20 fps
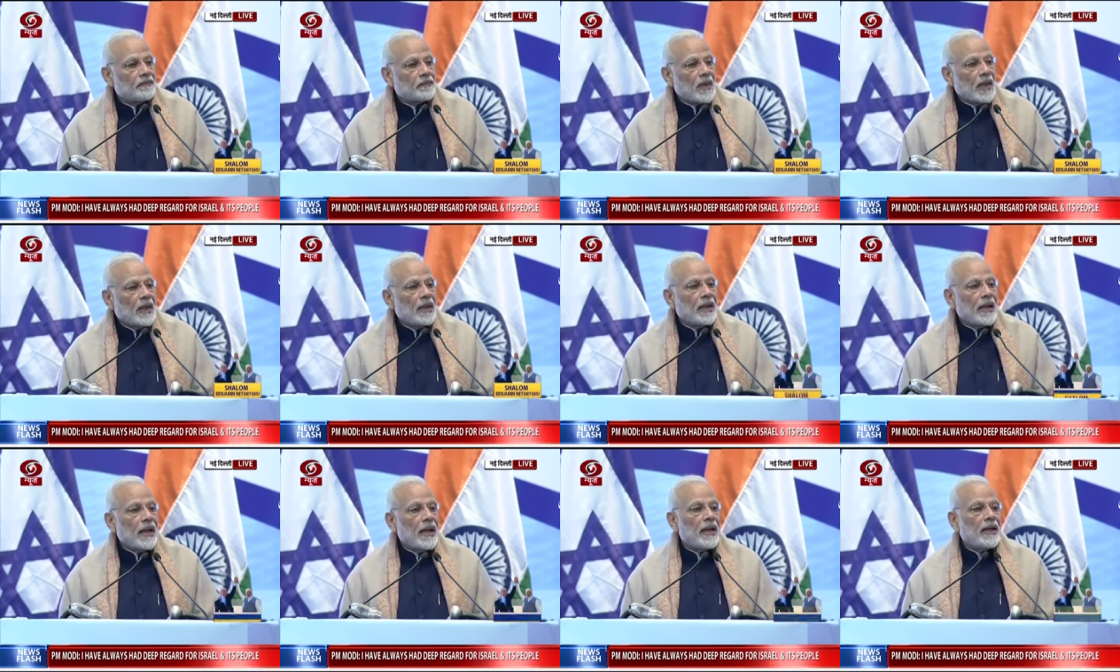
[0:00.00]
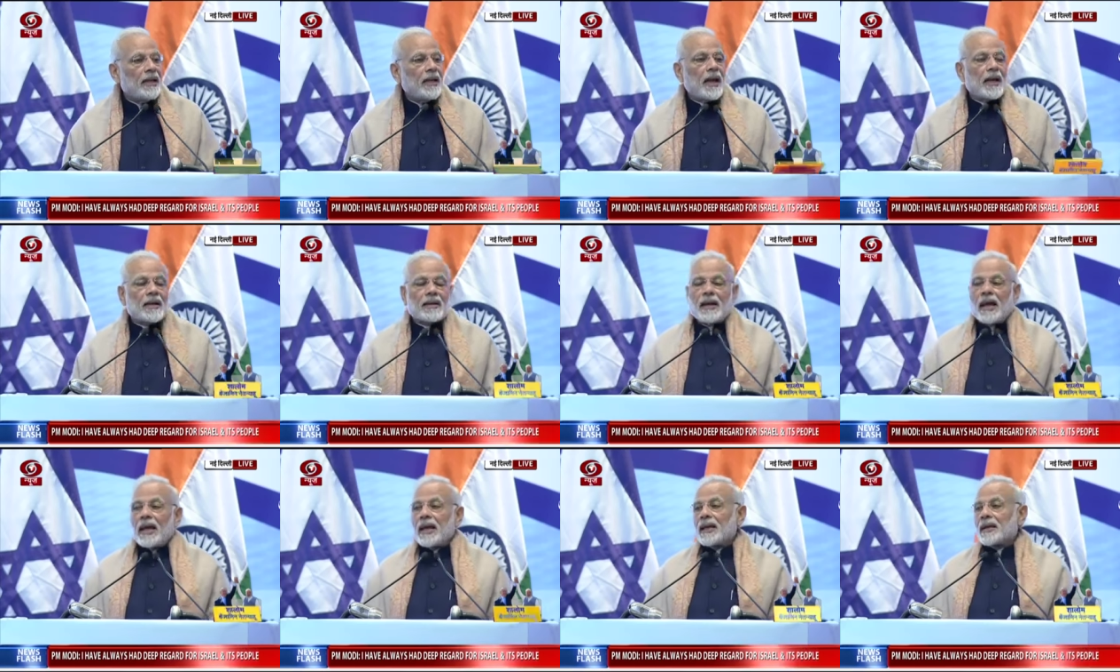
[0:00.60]
in
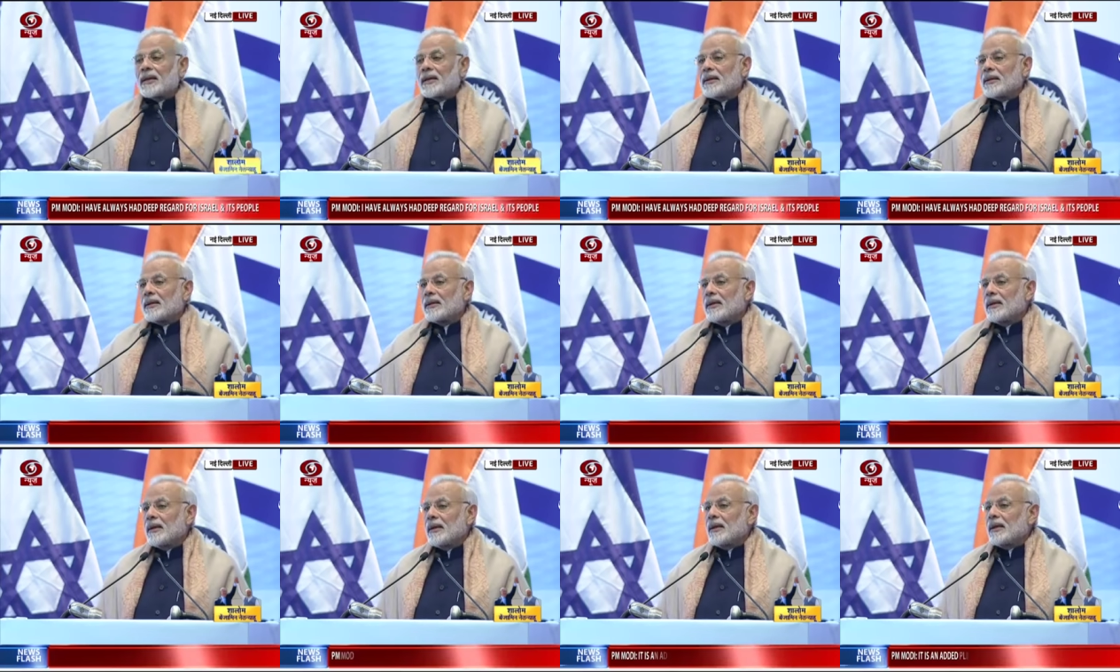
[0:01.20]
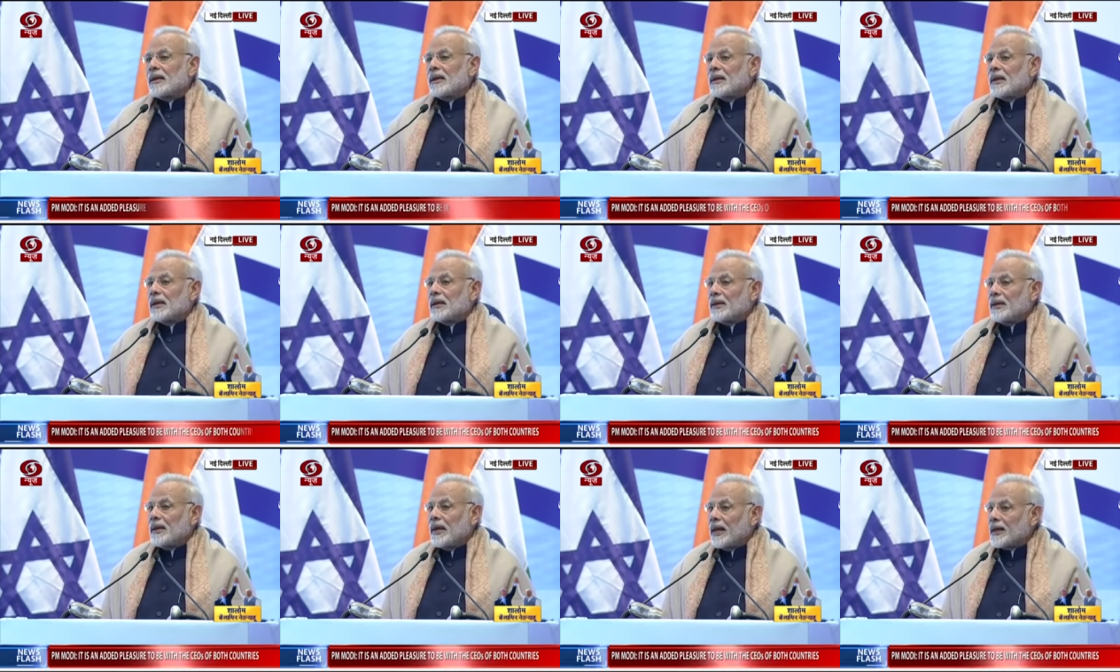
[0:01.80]
areas like
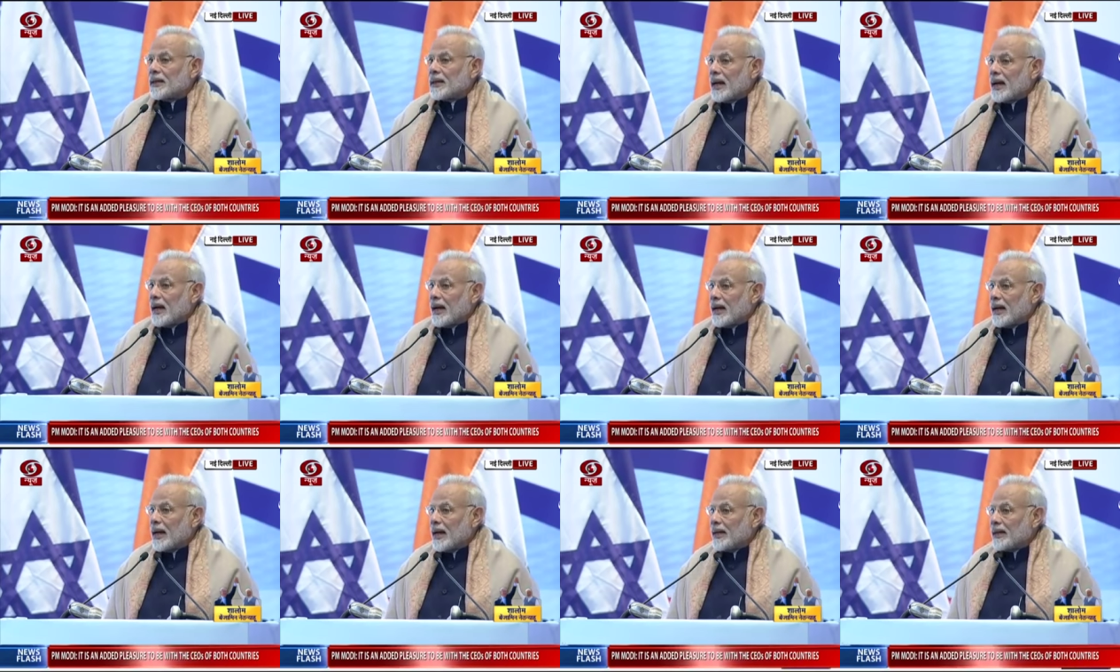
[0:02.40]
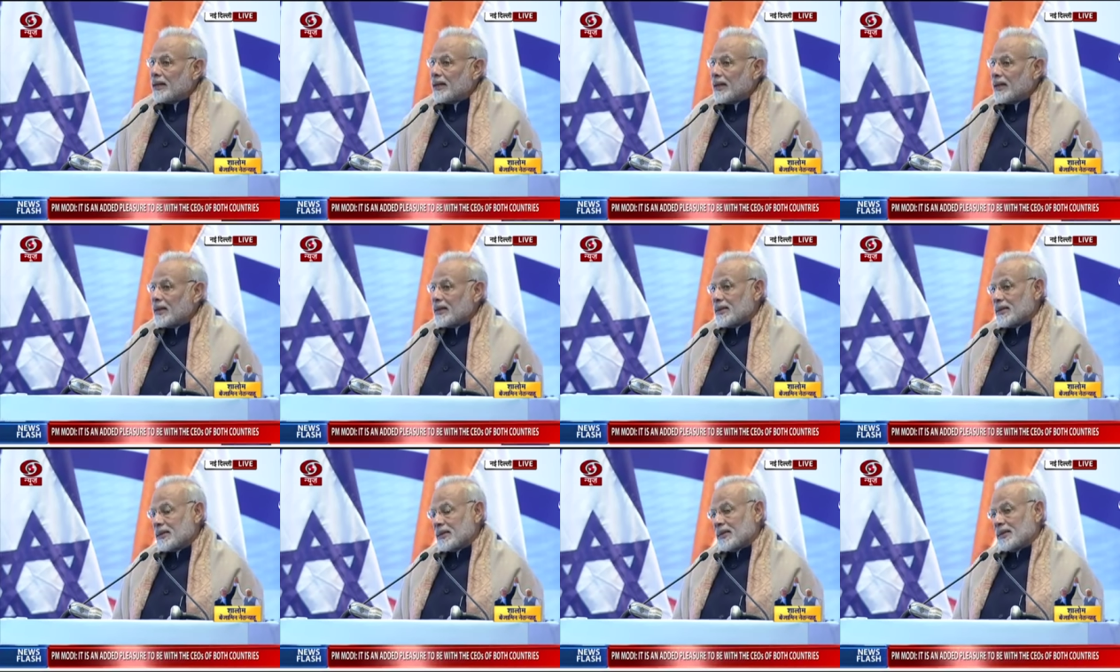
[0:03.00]
data
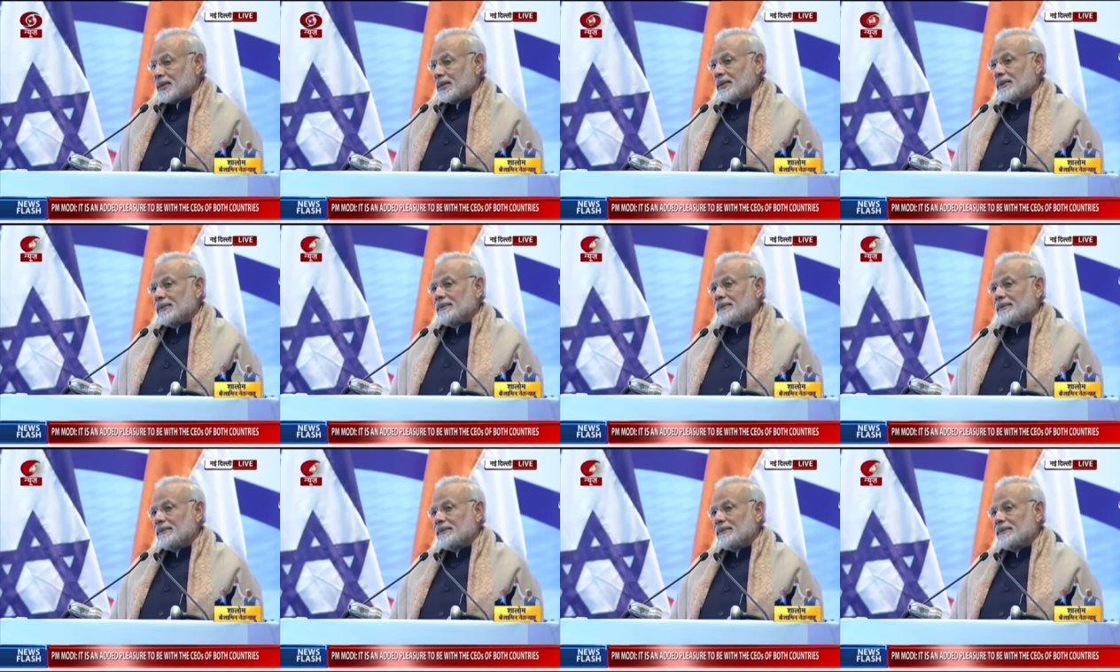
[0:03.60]
analytics